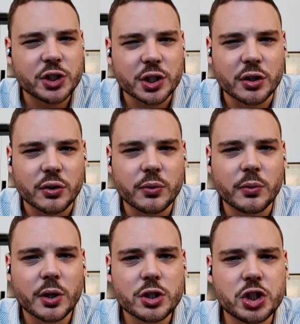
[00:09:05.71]
you
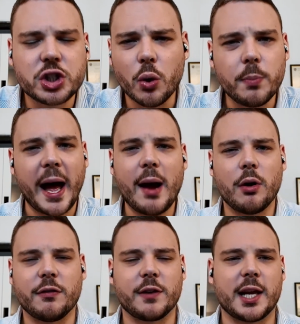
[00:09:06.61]
so
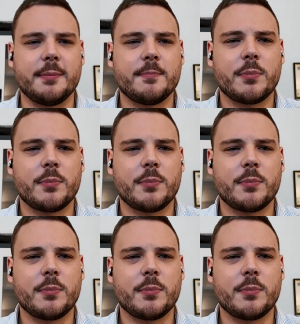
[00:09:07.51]
powerfully,